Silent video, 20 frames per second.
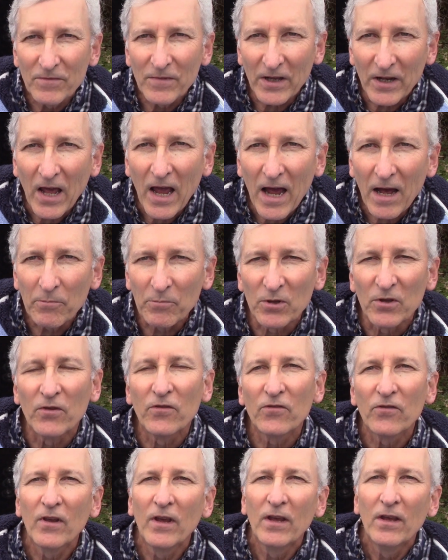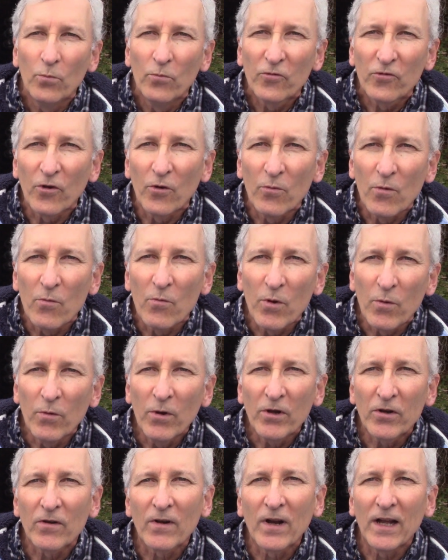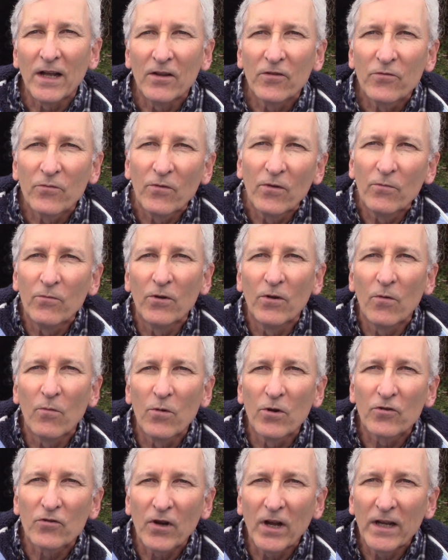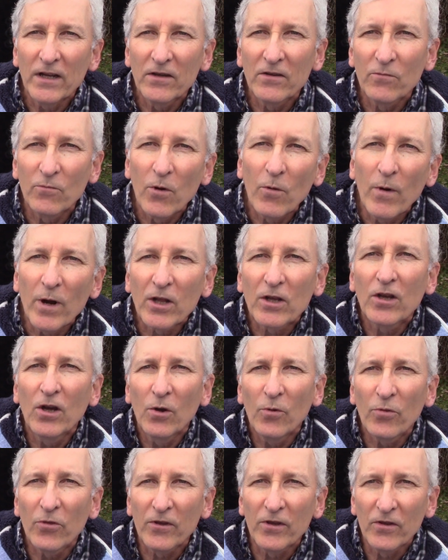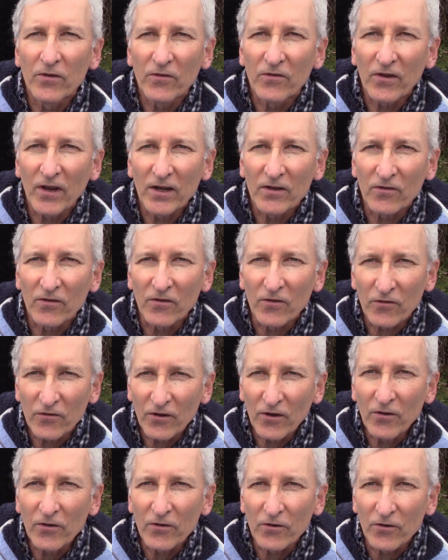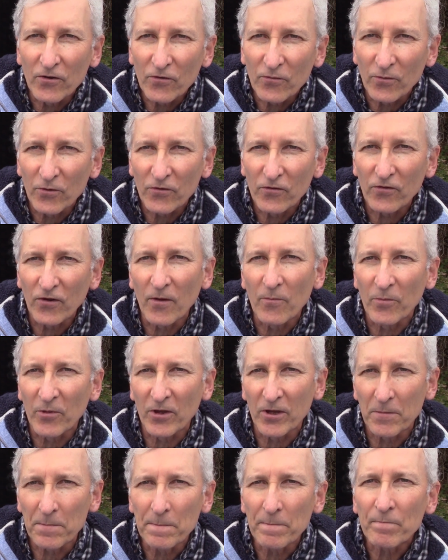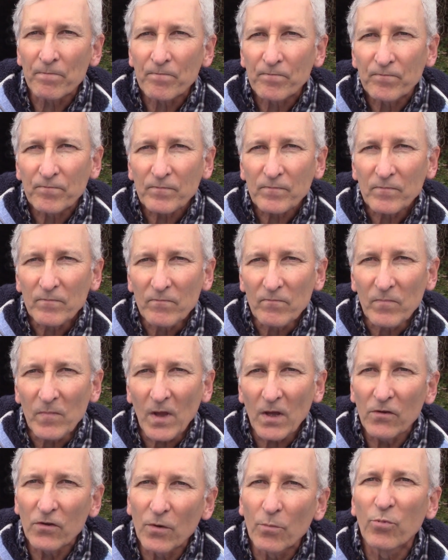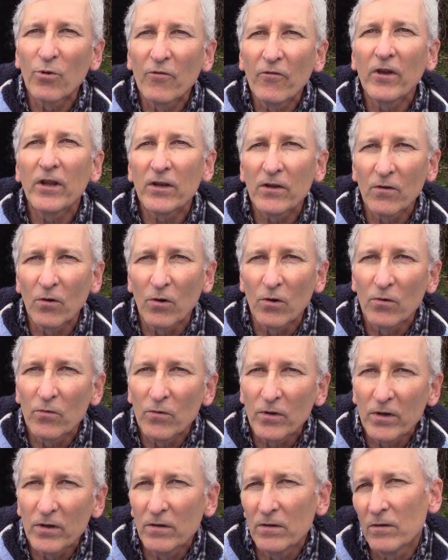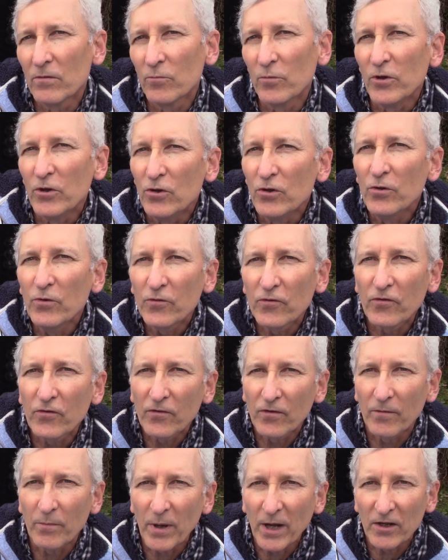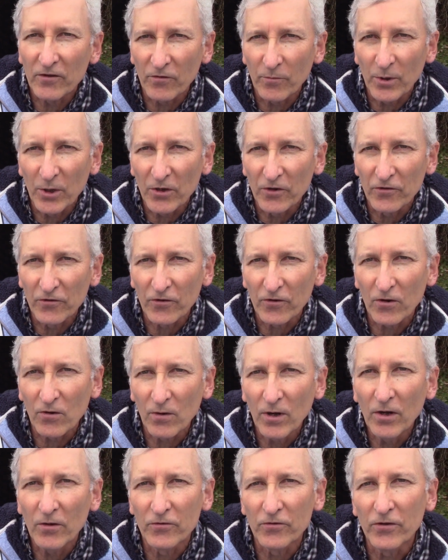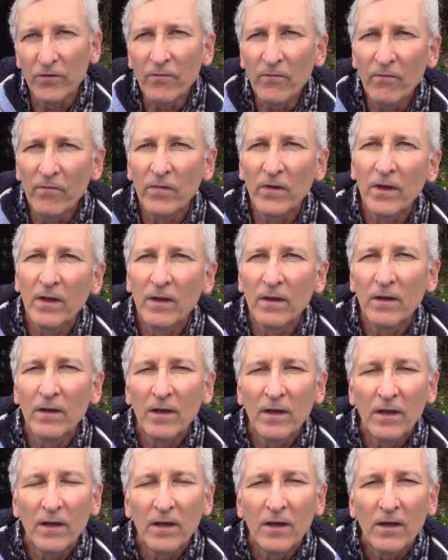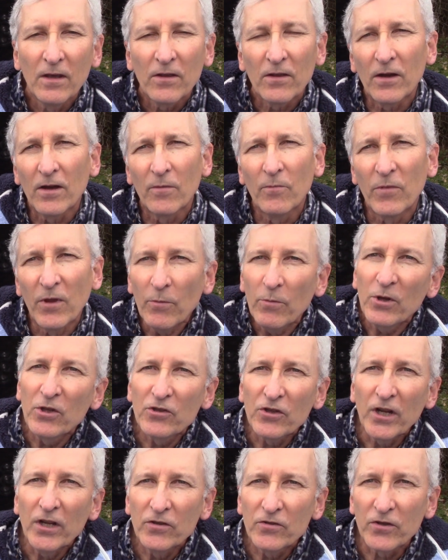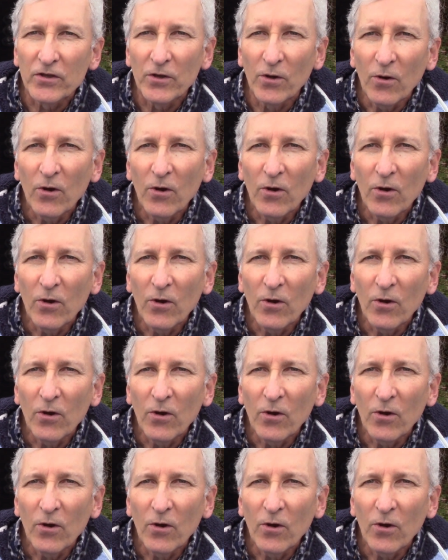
it happens. So when we winterize, we're trying, we want to coat the insides of the cylinders with something to prevent or reduce the possibilities of corrosion. Um, then we change the